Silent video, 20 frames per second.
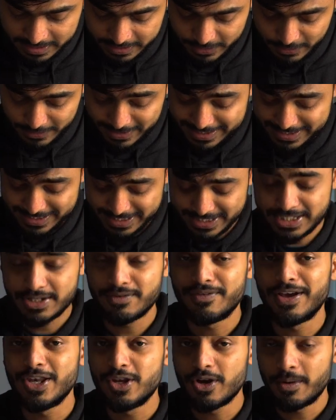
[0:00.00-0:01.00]
You can change
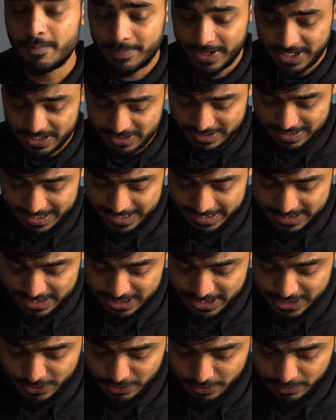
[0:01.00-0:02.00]
the value of brush like
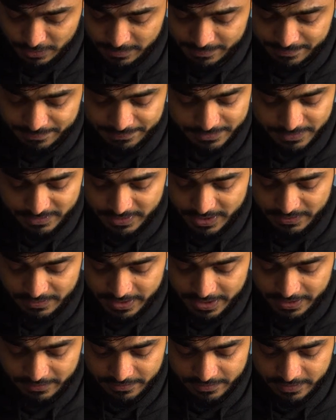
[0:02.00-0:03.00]
0,
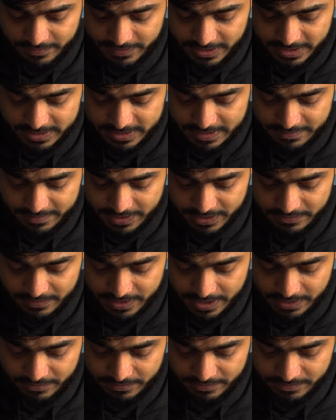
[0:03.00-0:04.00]
25, 50,
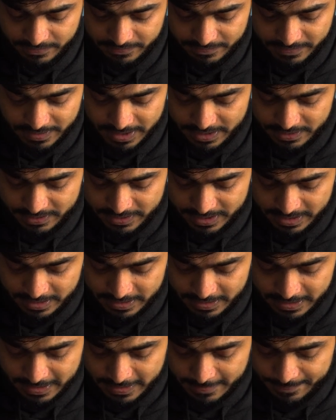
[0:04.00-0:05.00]
75, 100.
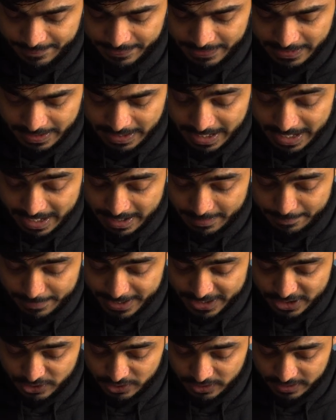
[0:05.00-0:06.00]

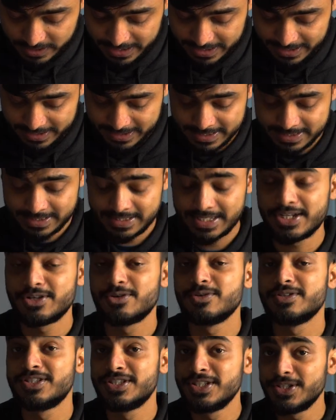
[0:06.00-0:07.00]
Make sure it is set
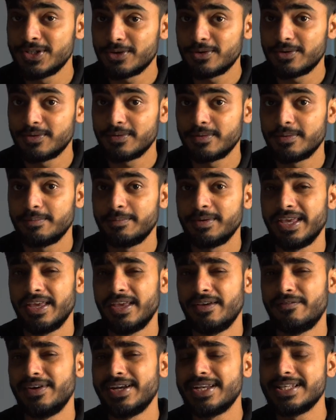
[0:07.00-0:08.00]
to 0.
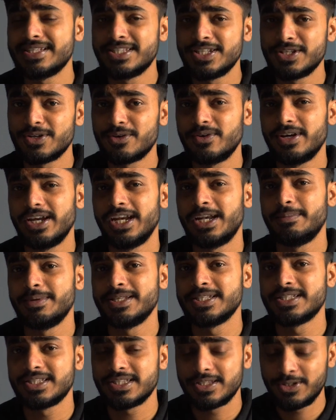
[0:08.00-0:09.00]
If it is 0, it
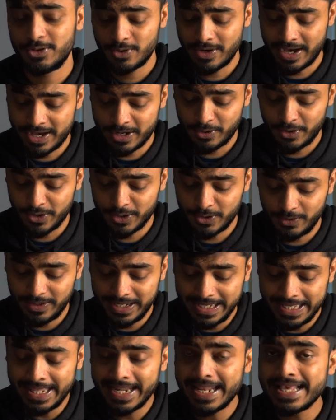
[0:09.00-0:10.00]
means you are going to
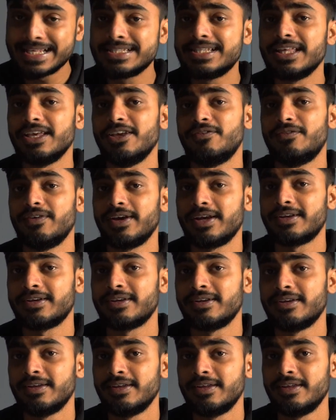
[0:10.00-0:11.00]
erase the effect.
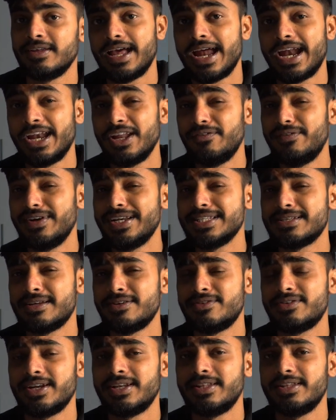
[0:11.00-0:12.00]
And if it is
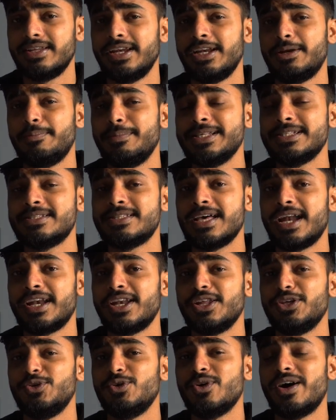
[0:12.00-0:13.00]
100, it means that
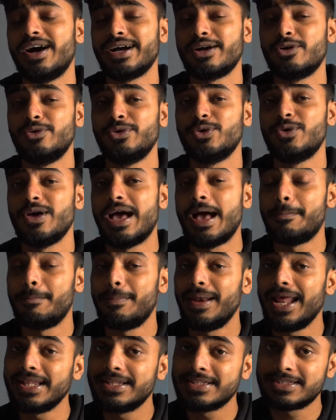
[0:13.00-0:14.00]
you are going to
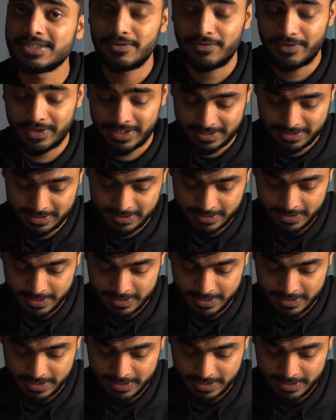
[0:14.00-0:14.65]
apply this effect.